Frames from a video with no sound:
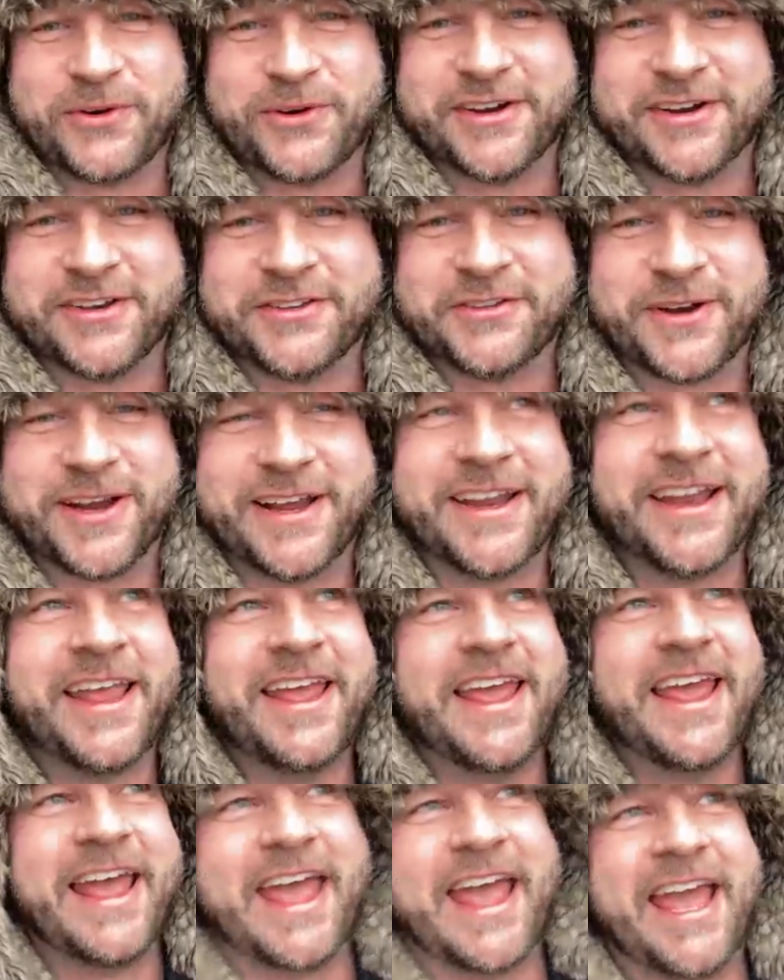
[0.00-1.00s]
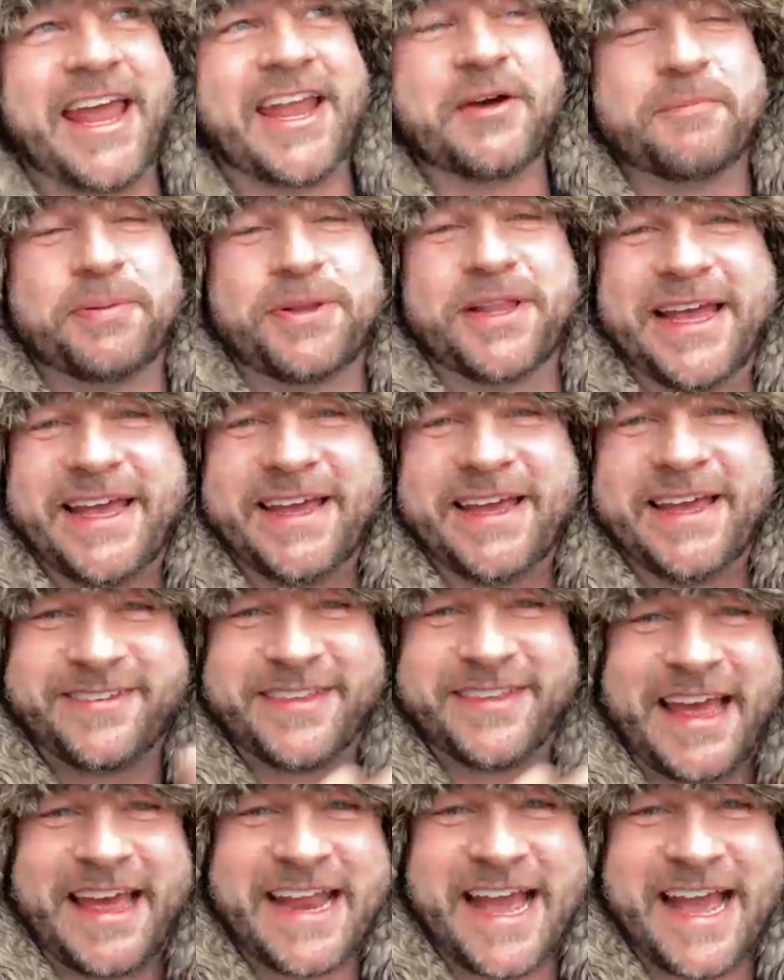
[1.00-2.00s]
Tim Hortons, right? In a
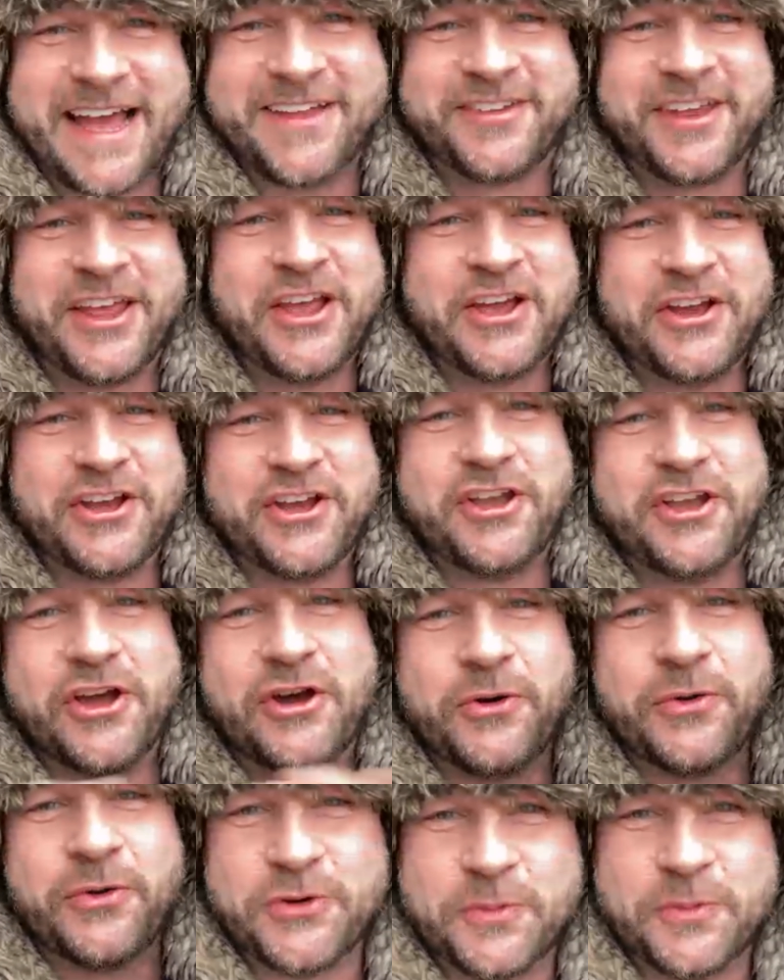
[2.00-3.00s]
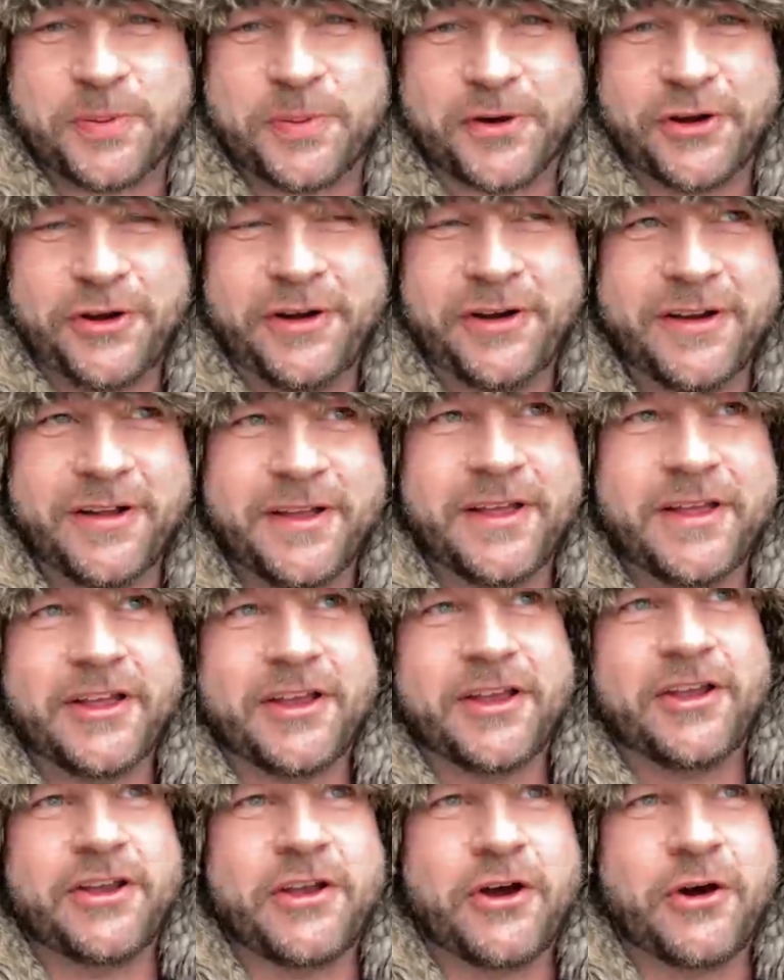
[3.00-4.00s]
place that has no Uber,
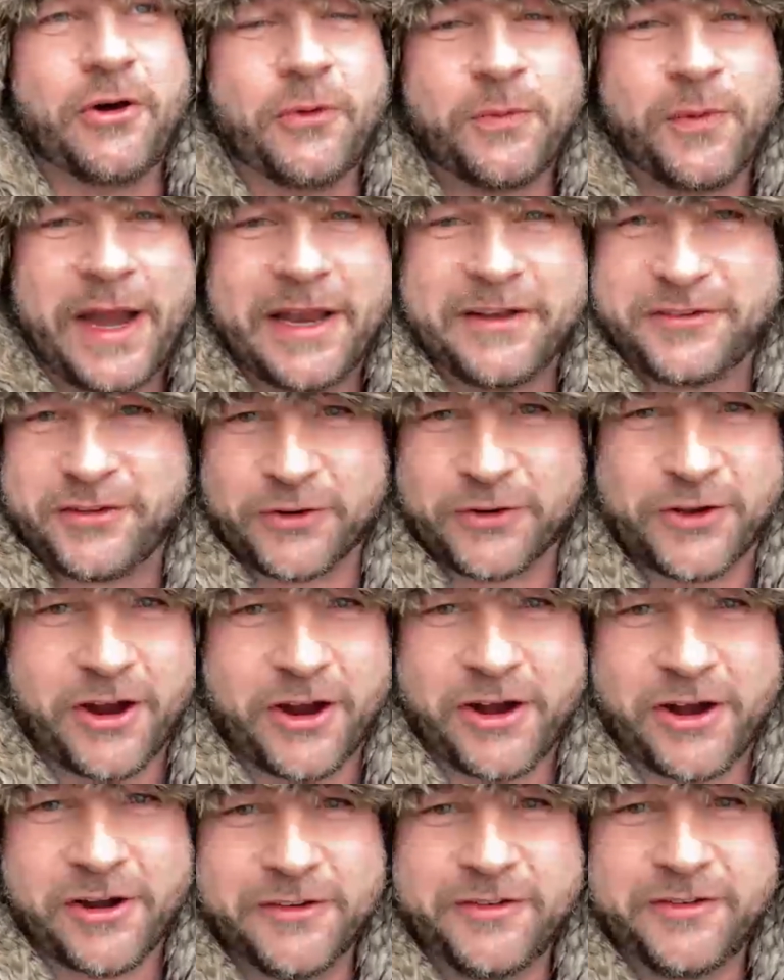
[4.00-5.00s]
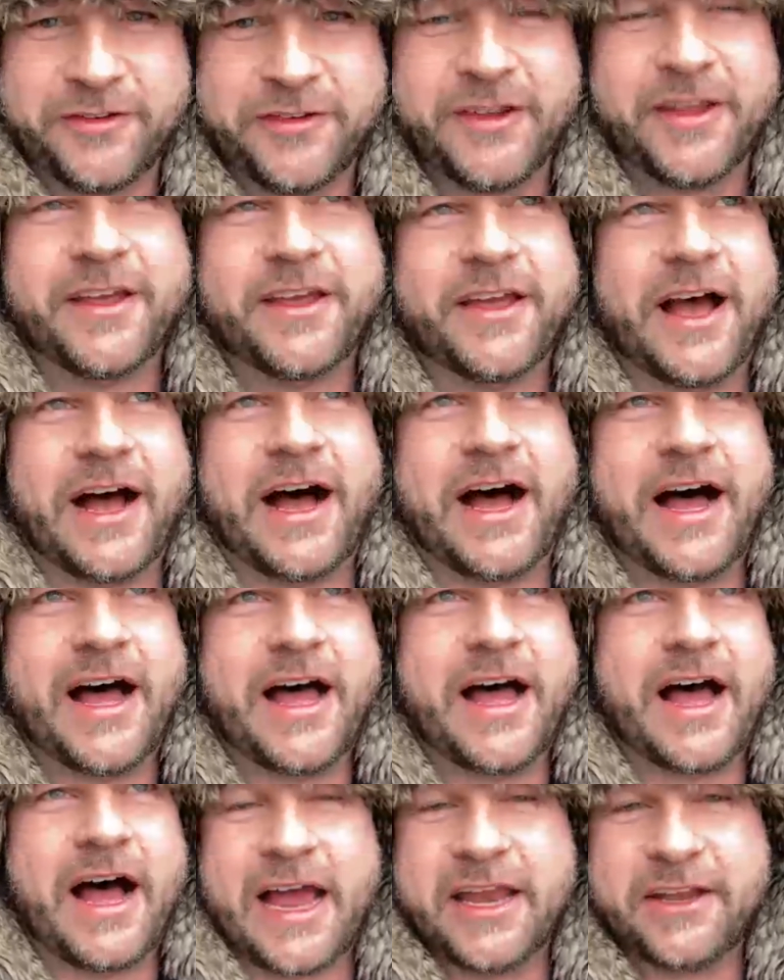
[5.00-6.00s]
no rental cars.
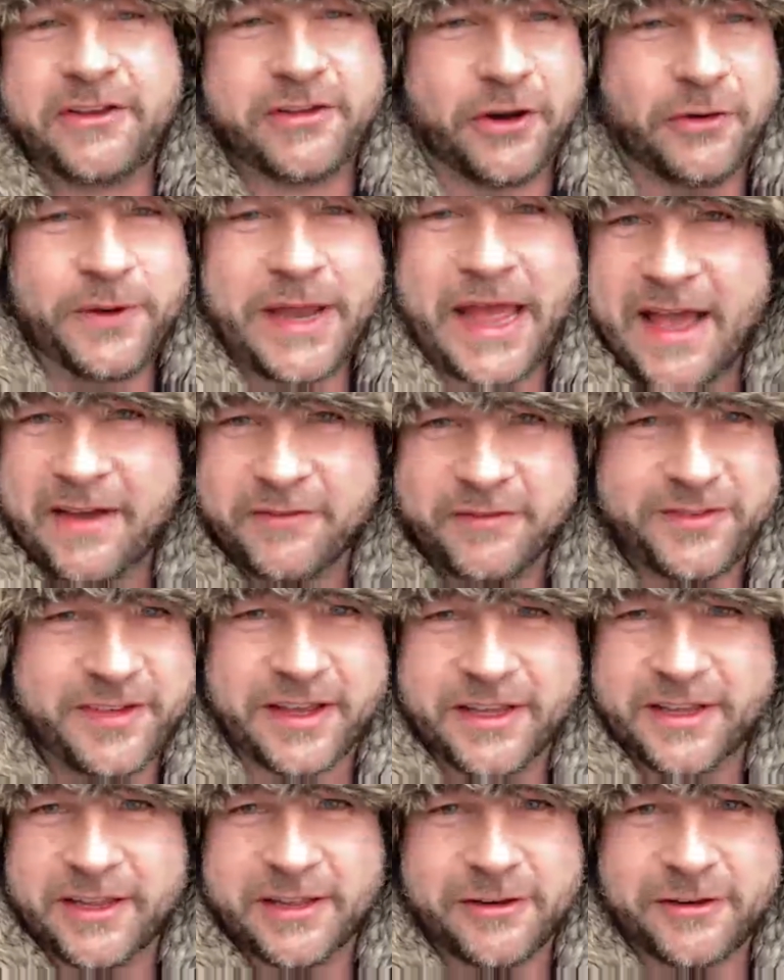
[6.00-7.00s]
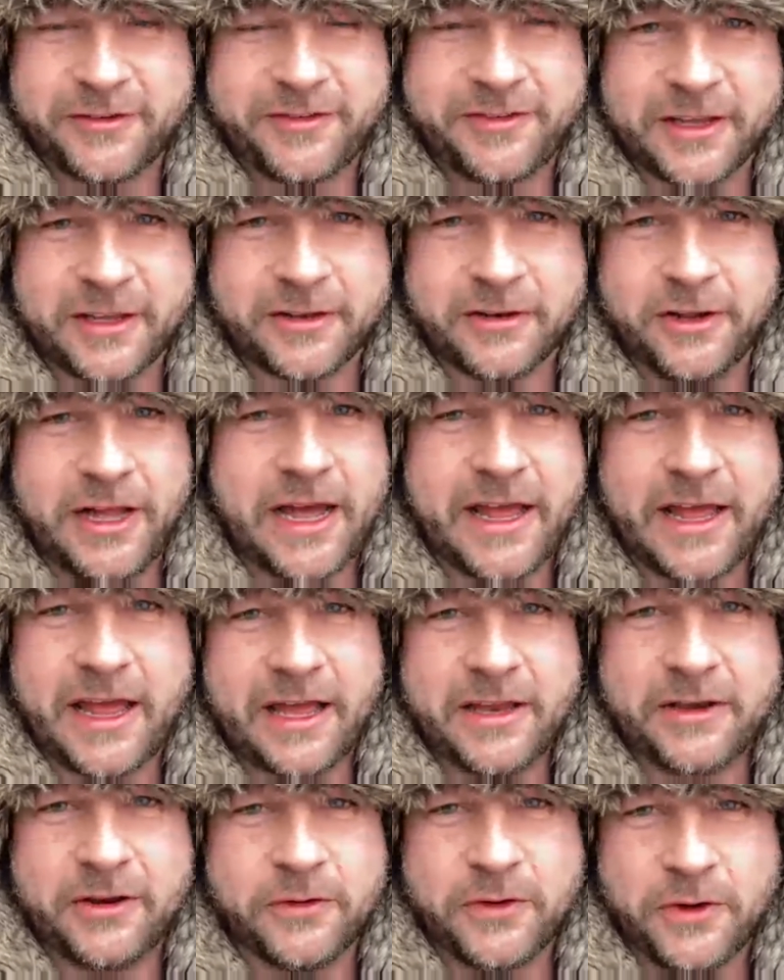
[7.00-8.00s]
I don't have cellular signal.
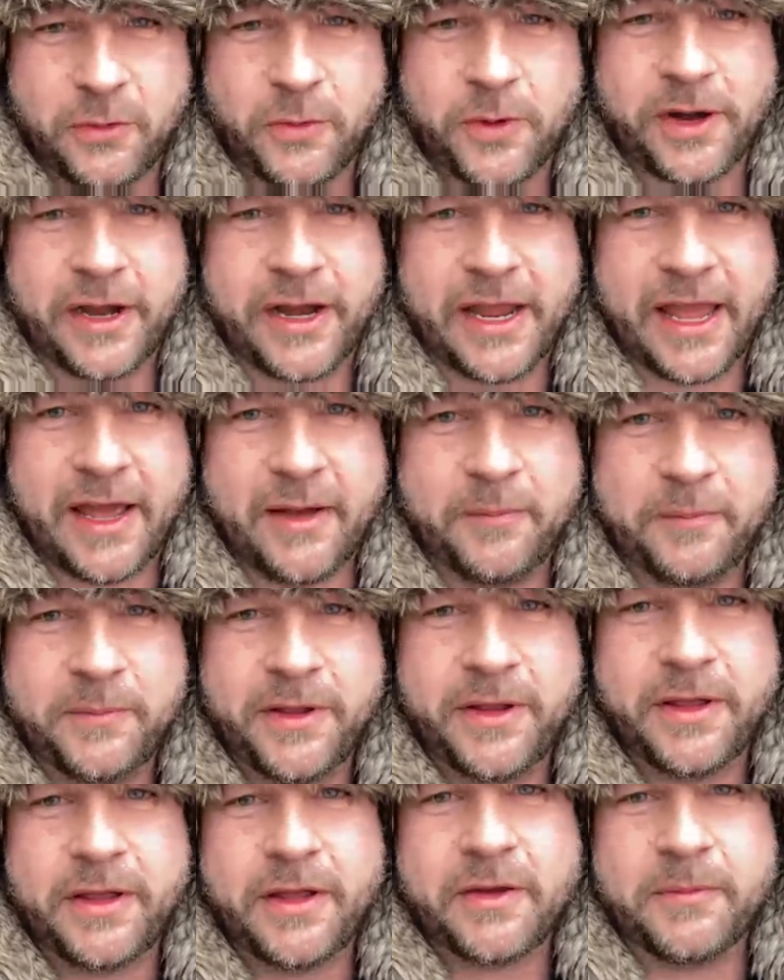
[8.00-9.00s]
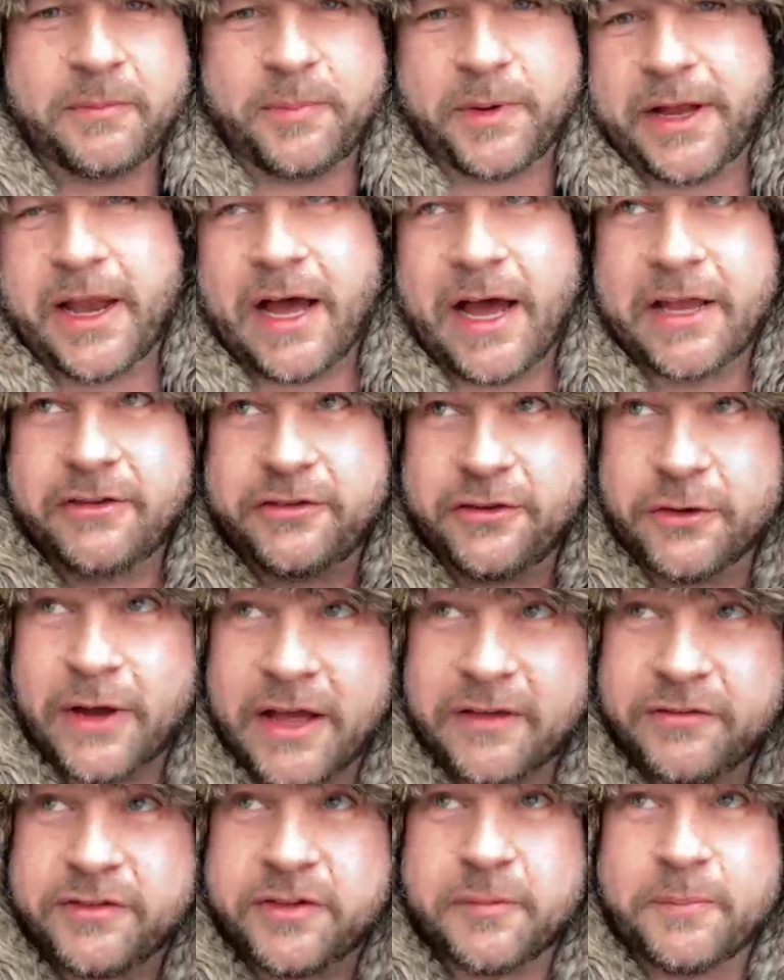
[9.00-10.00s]
I don't know where I am. But I
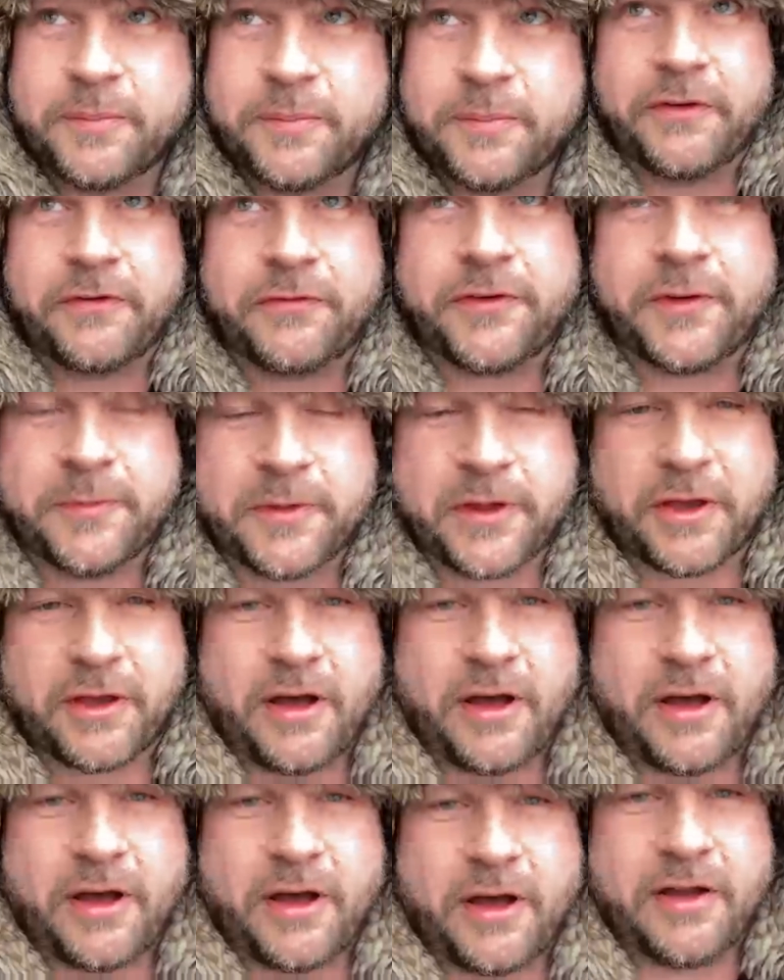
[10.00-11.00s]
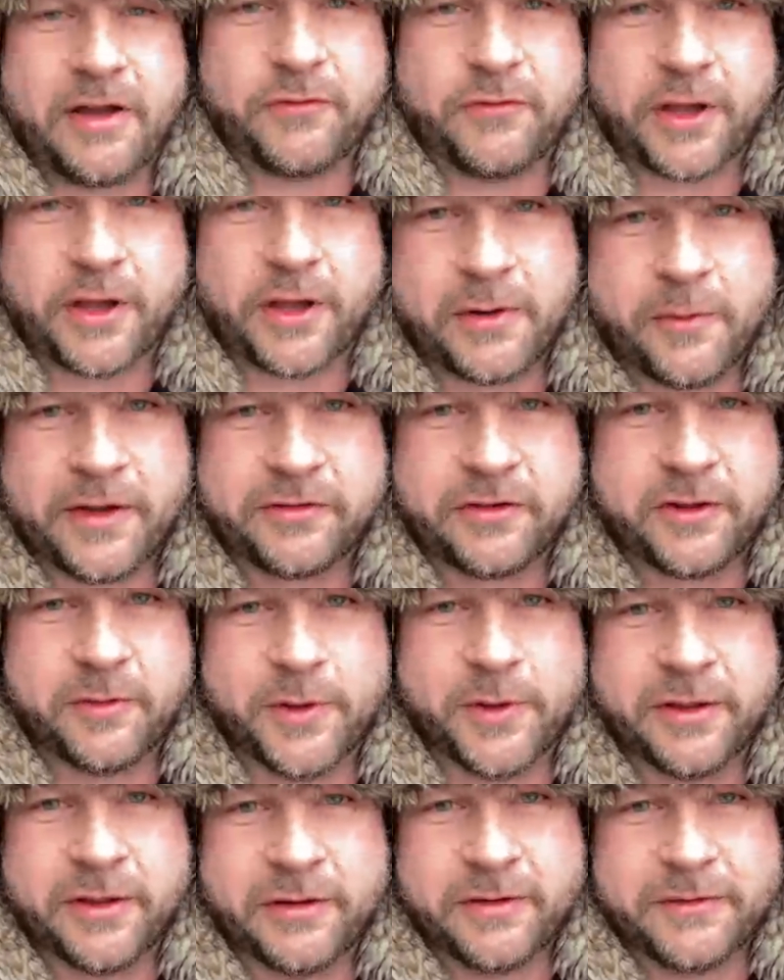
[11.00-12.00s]
do have some people from the convoy going to
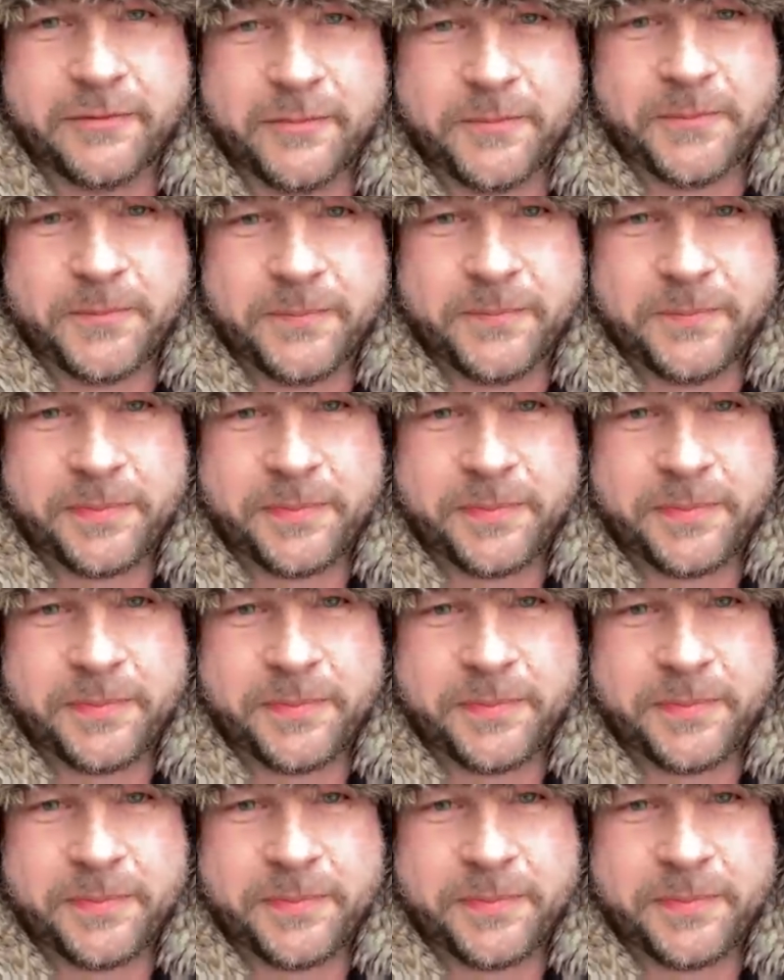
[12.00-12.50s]
rescue me.